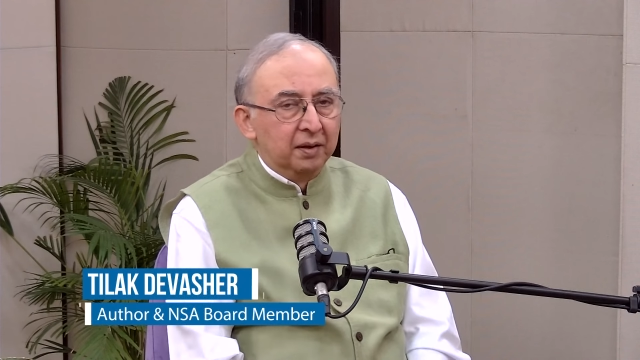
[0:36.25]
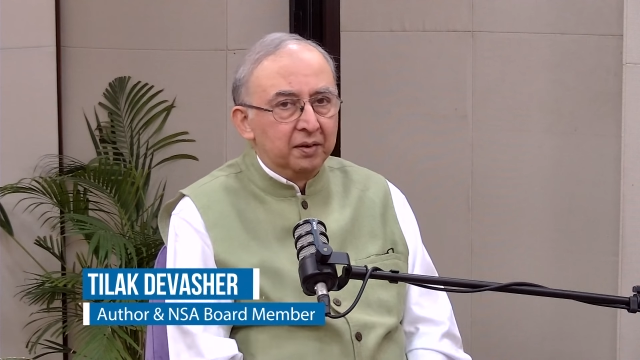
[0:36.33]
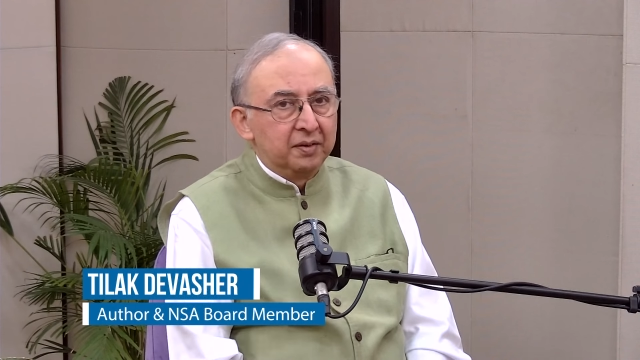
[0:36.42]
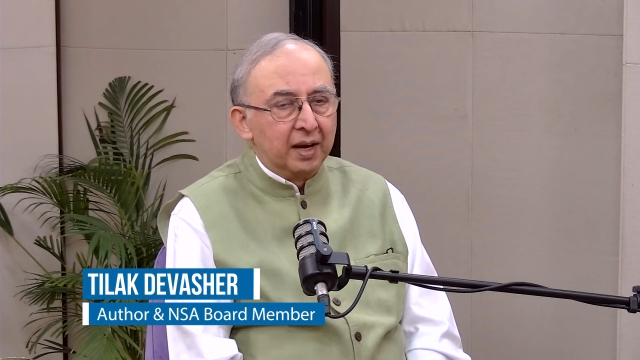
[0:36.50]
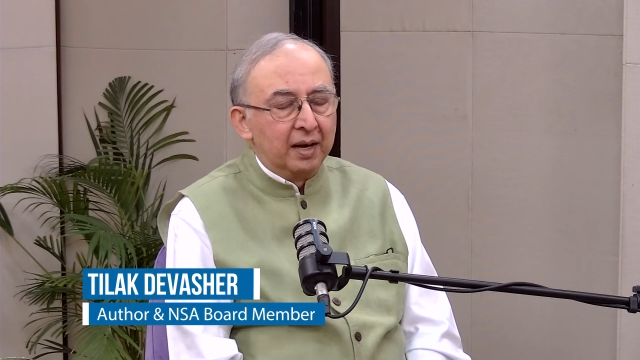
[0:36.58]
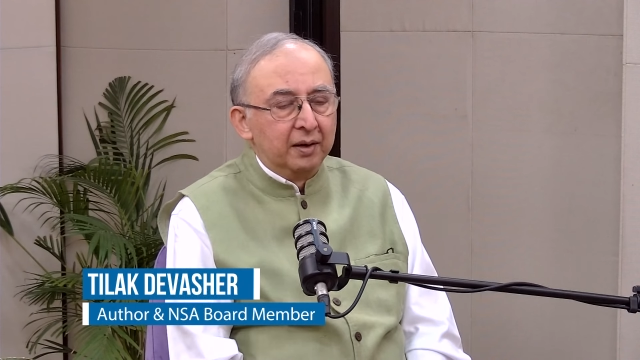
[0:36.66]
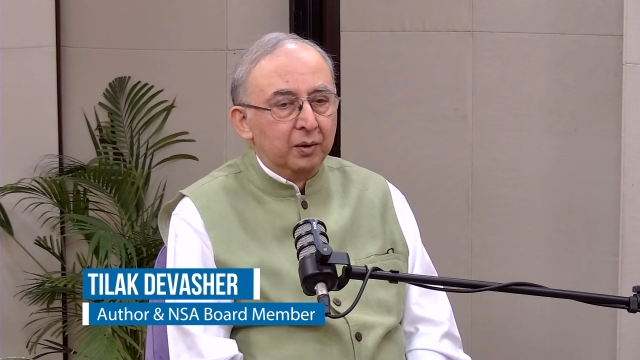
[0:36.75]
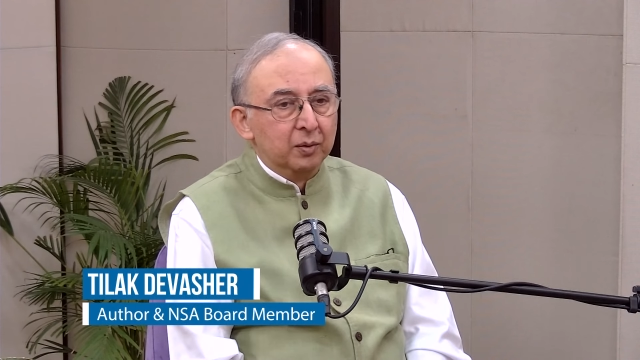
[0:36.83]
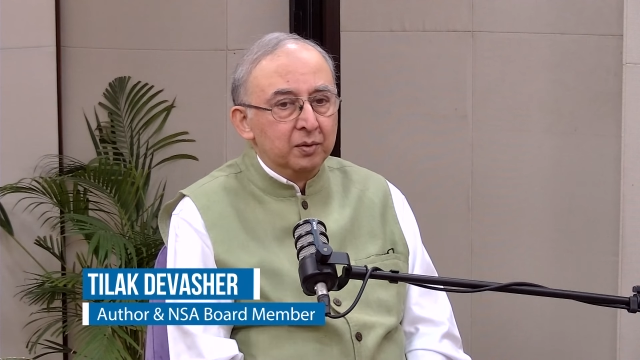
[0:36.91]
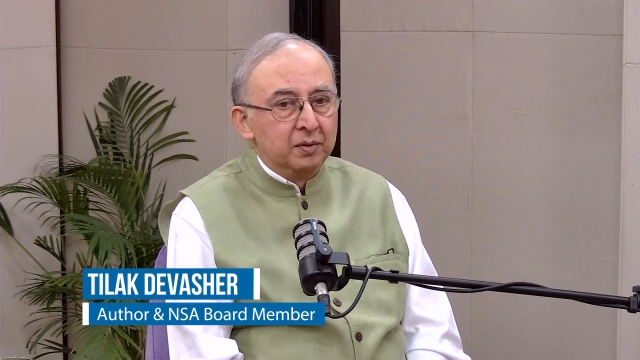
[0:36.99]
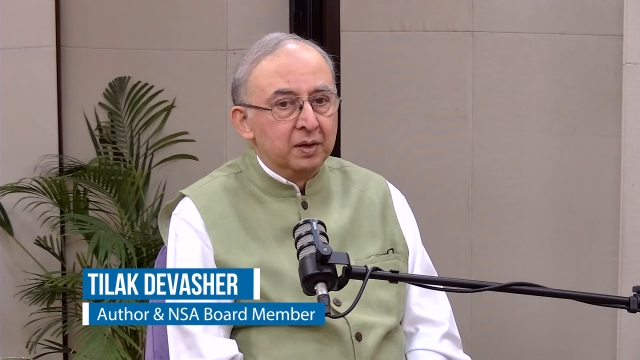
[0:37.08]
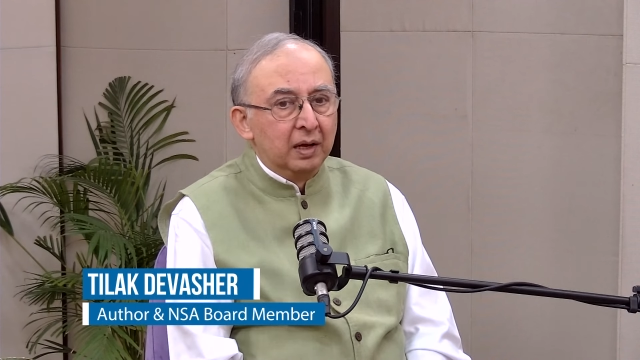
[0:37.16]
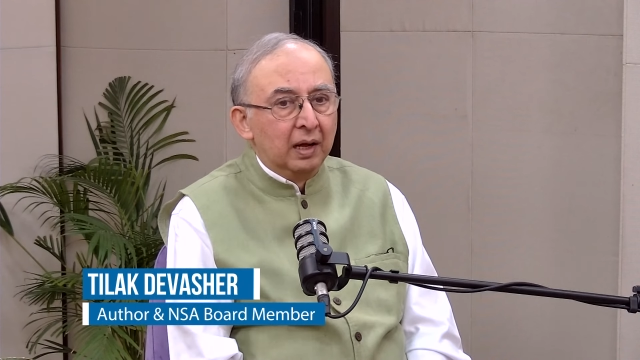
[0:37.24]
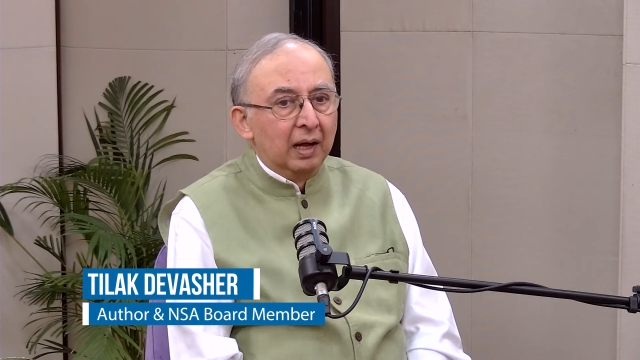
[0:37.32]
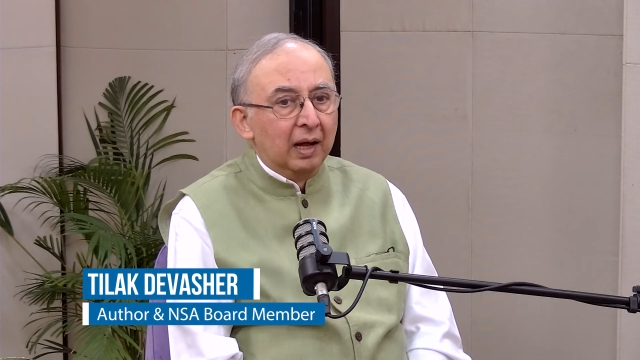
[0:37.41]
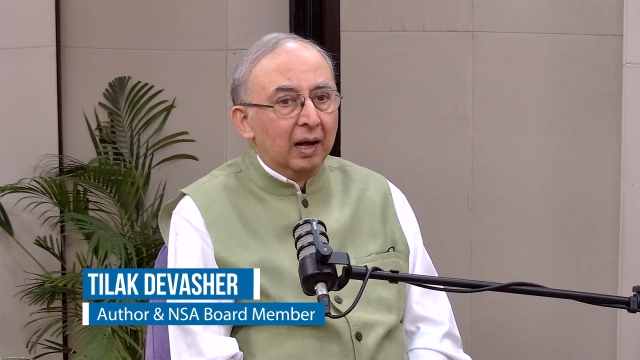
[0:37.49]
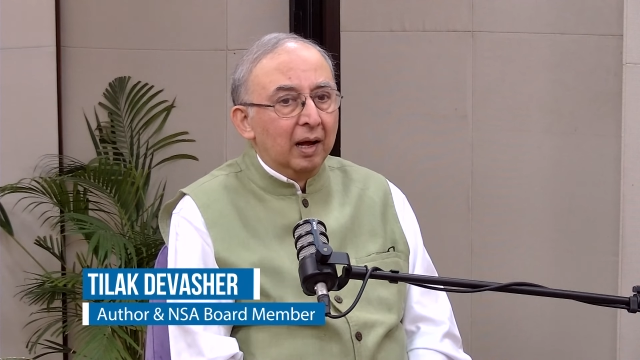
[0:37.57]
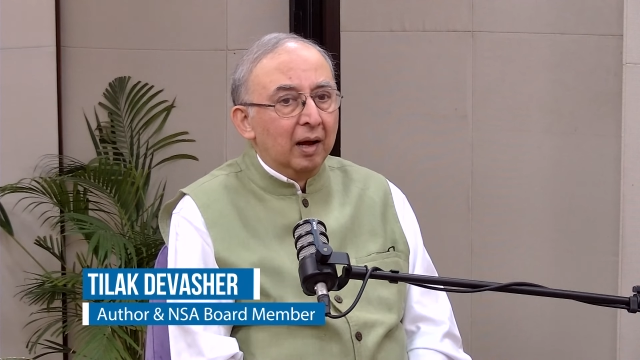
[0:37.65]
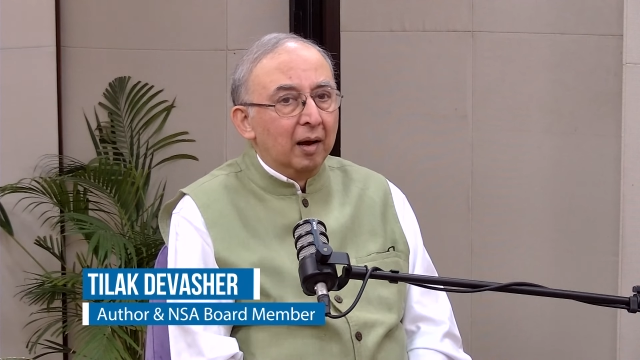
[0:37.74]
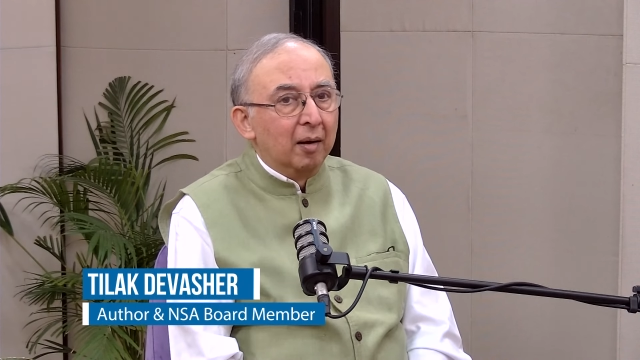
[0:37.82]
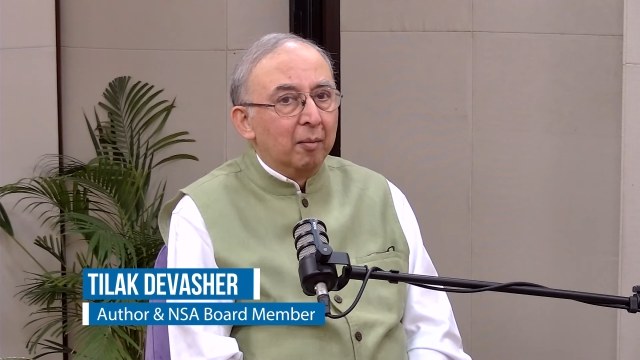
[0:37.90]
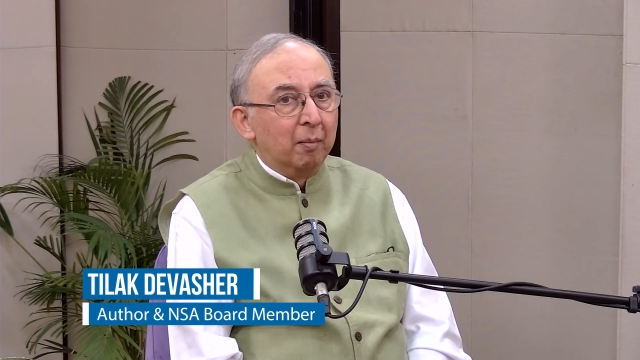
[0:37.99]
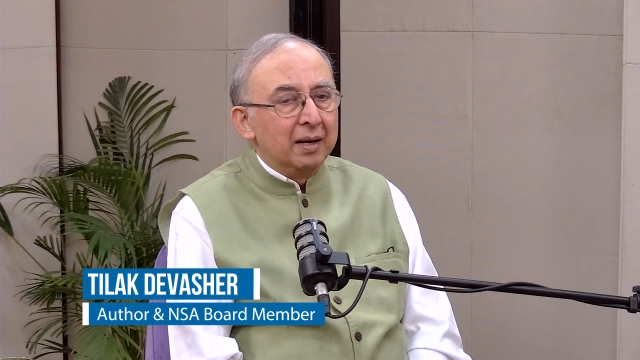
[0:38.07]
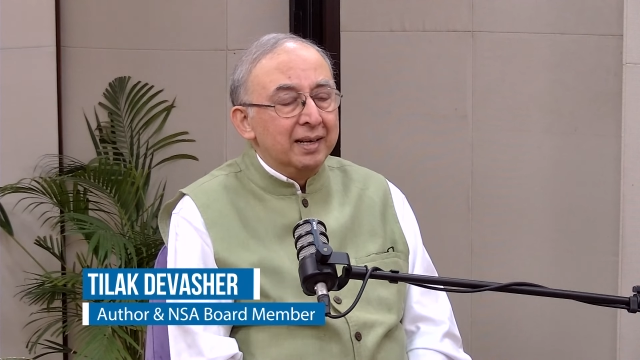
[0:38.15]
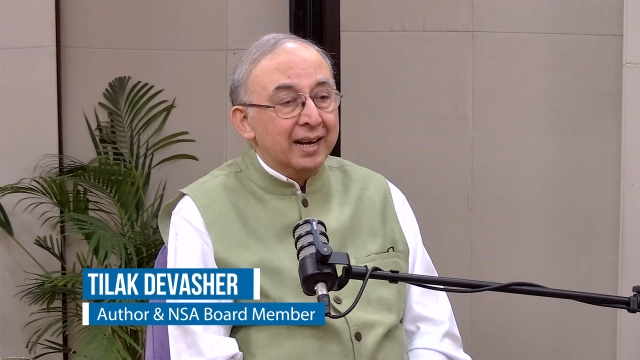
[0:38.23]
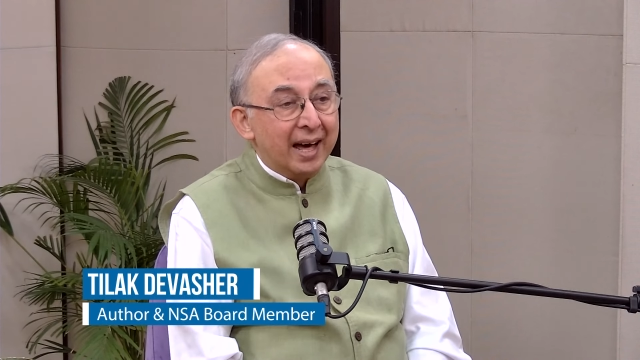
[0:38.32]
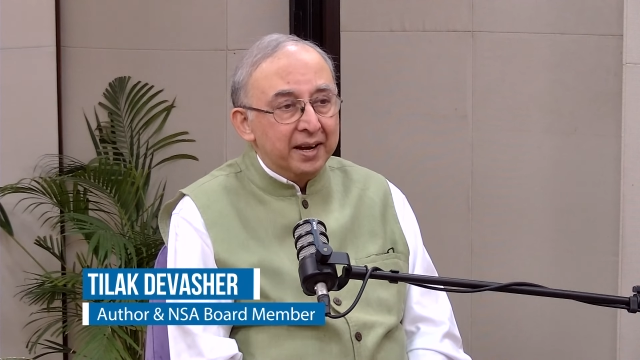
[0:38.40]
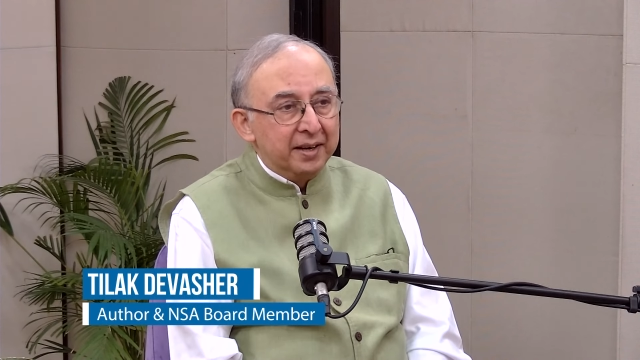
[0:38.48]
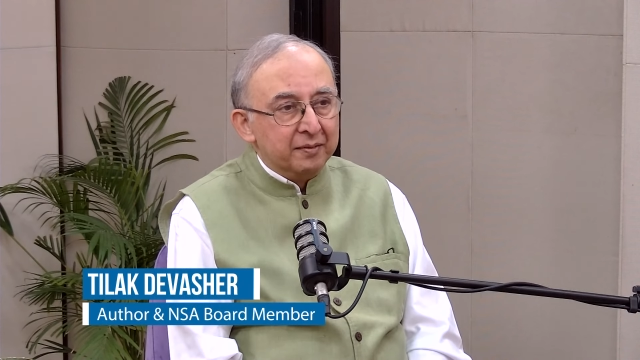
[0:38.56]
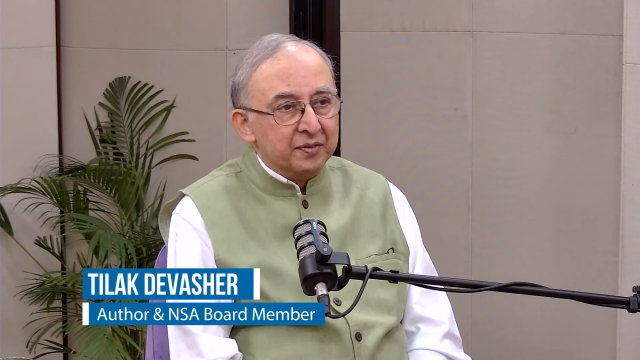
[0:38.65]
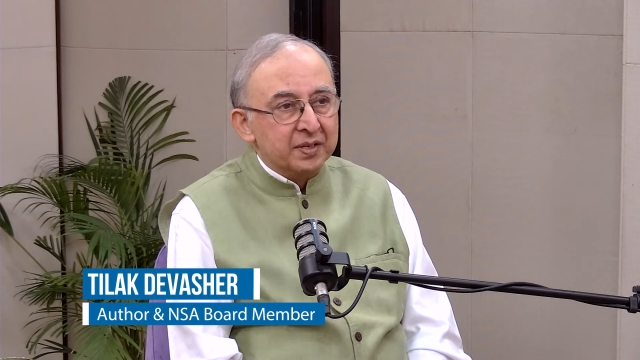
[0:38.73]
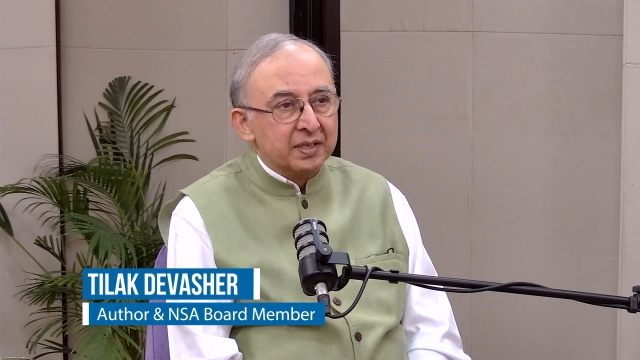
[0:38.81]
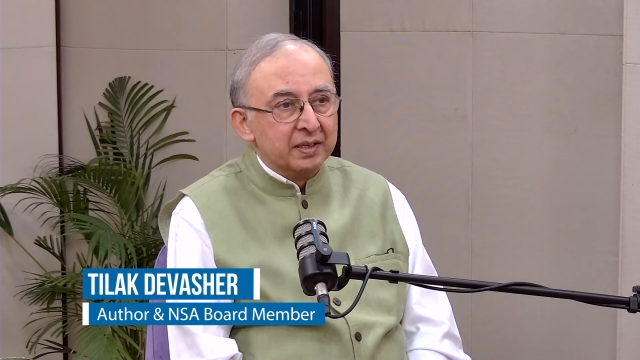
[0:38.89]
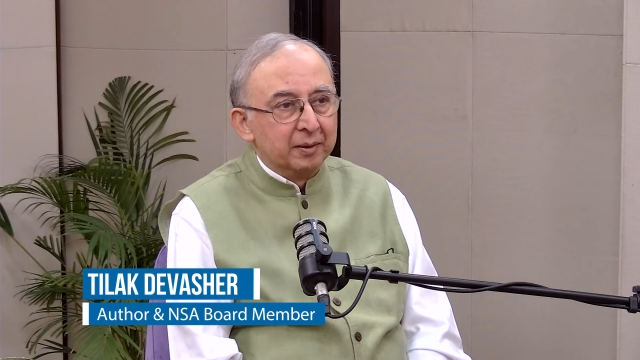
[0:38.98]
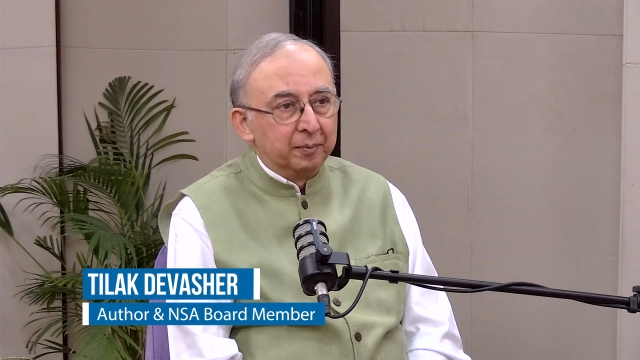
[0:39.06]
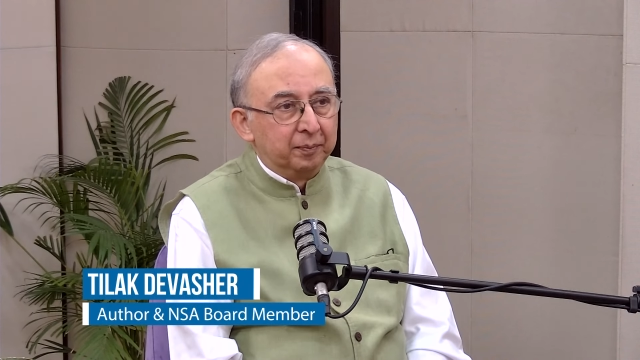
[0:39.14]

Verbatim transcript: standalones, but narratives.